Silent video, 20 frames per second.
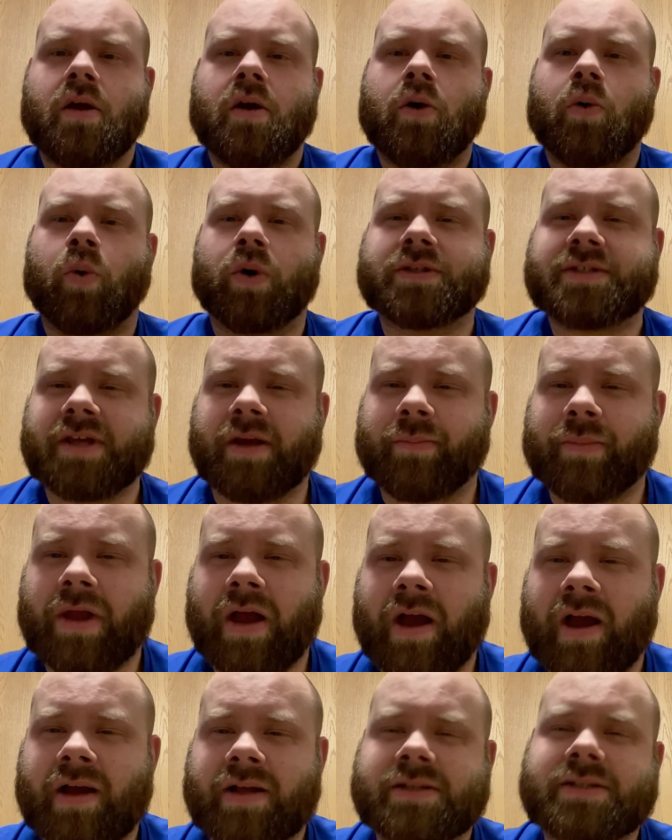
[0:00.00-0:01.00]
What's up,
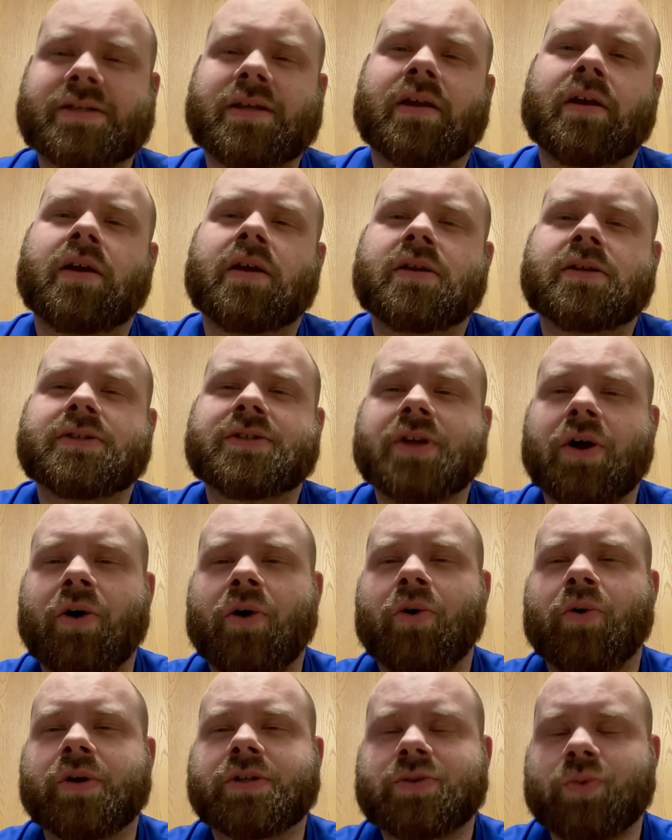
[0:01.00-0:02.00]
guys?
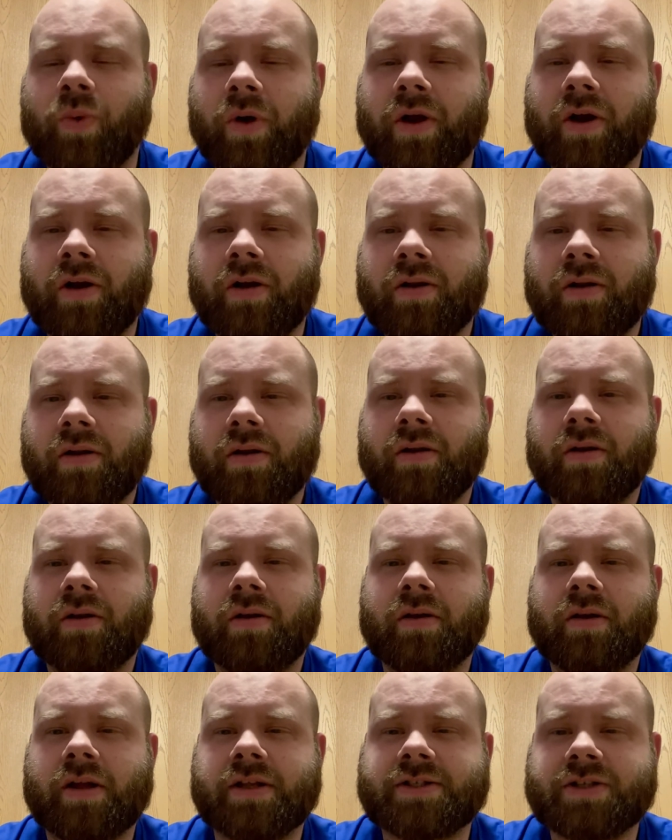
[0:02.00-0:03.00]
So it's winter,
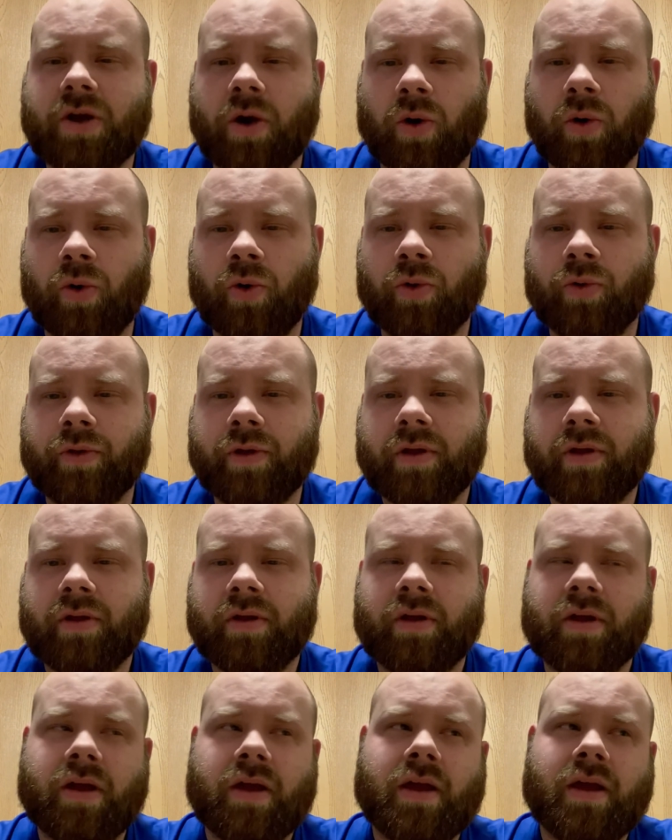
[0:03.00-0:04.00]
it's cold.
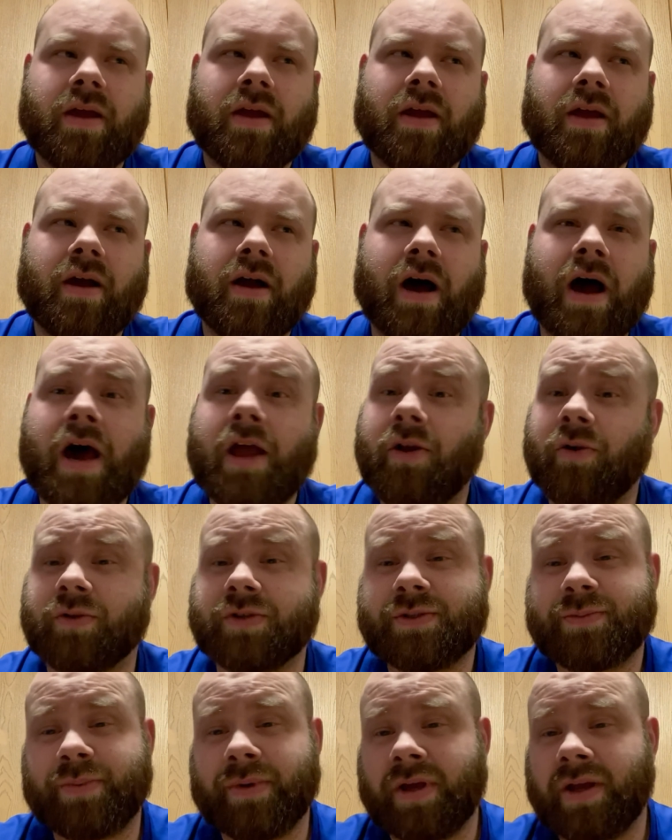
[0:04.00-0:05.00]
I don't
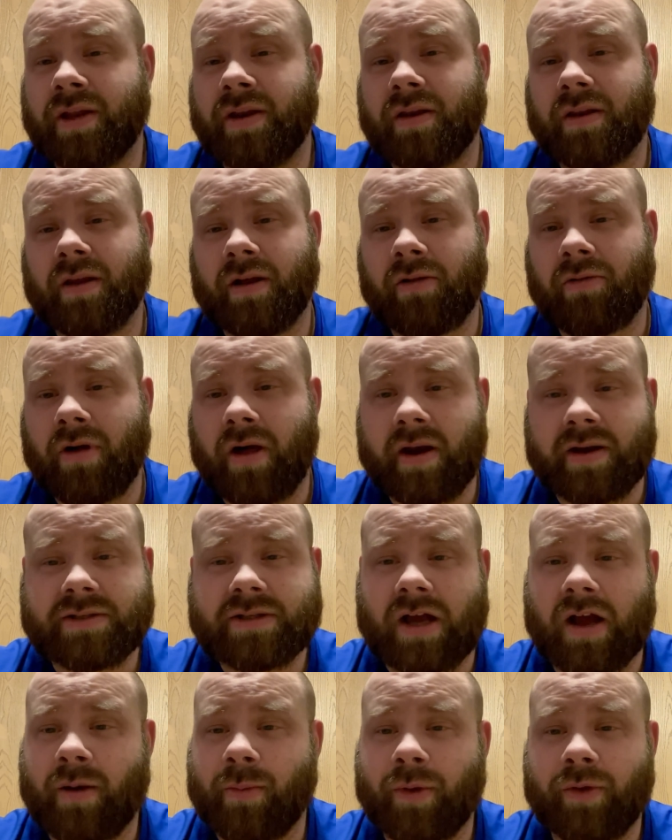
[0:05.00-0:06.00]
spend a lot of
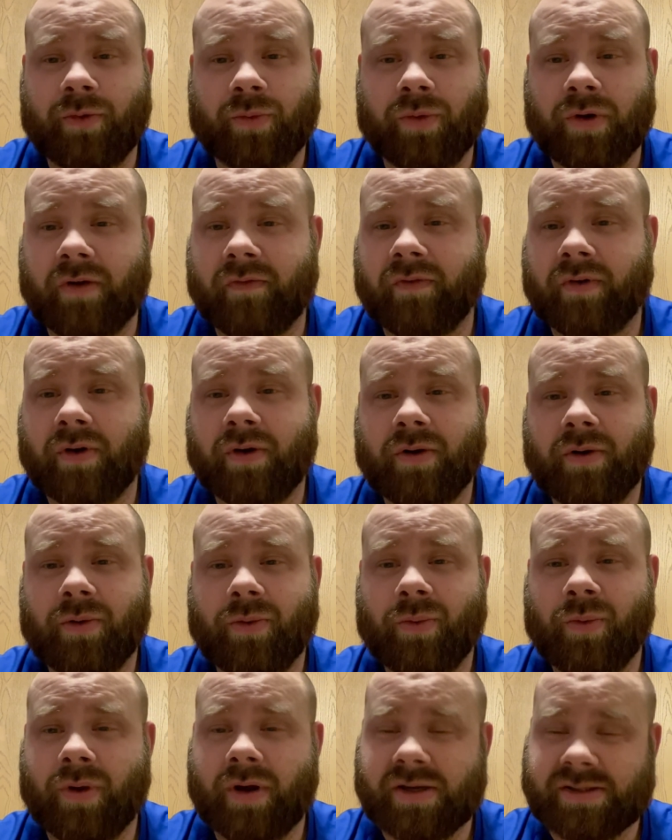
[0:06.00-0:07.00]
time on the river
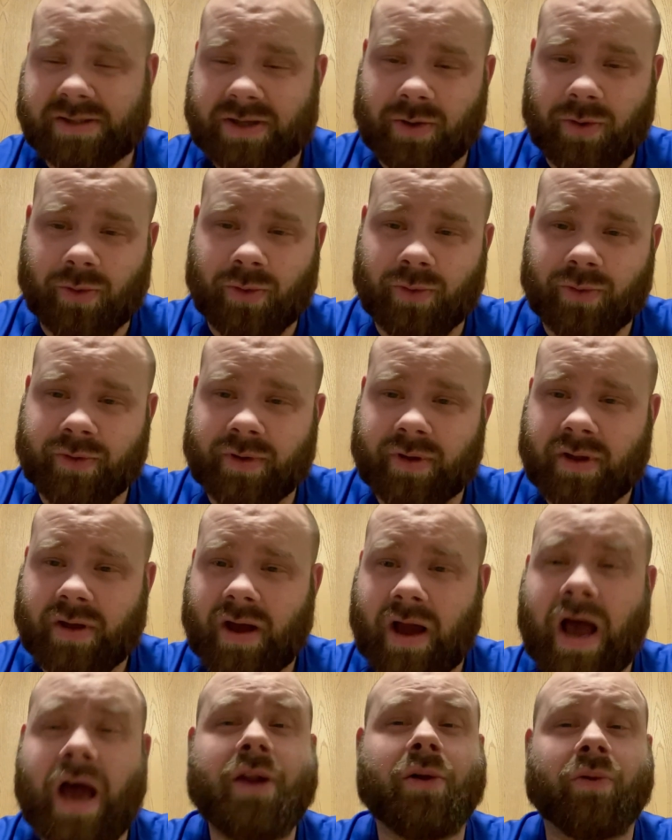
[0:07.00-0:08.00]
when it's cold.
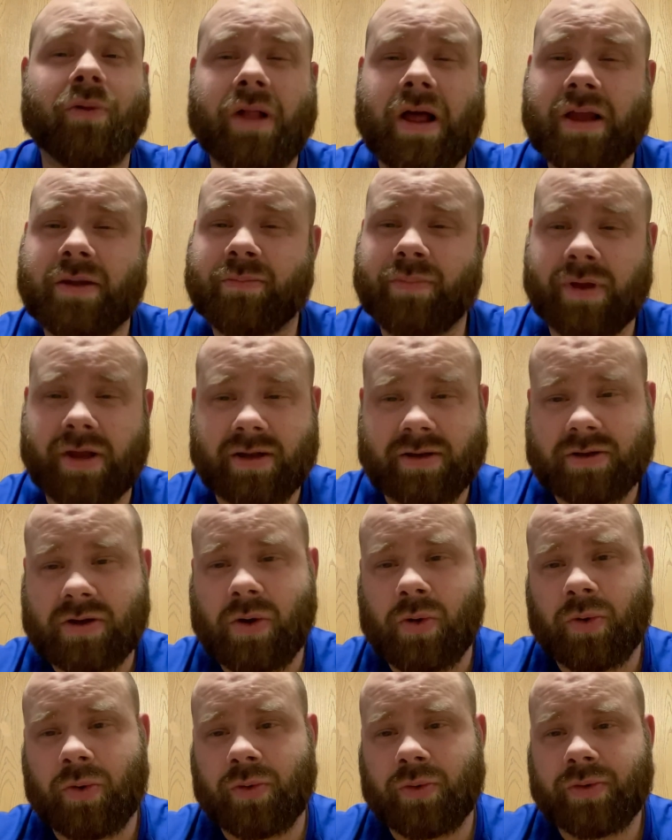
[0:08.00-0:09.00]
I don't like being
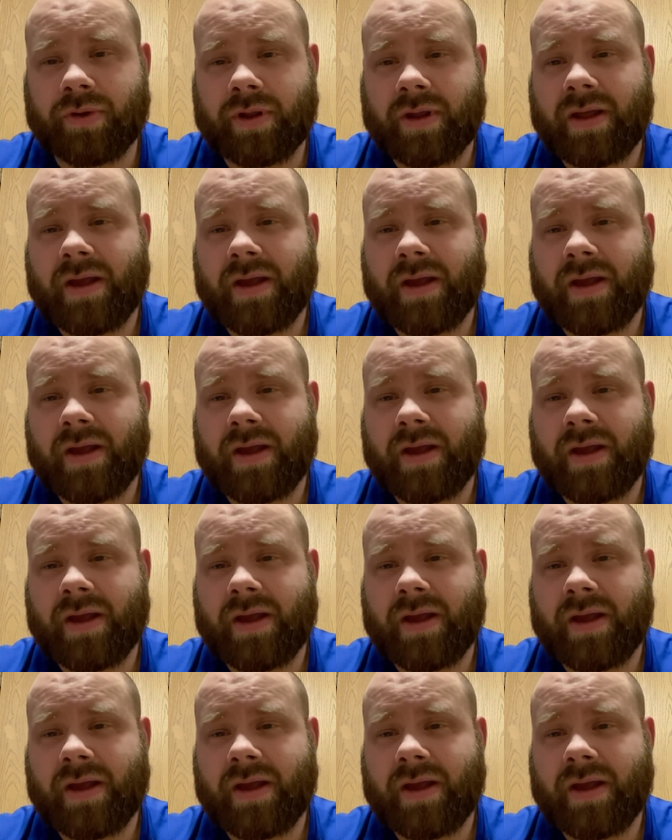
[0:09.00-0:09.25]
cold.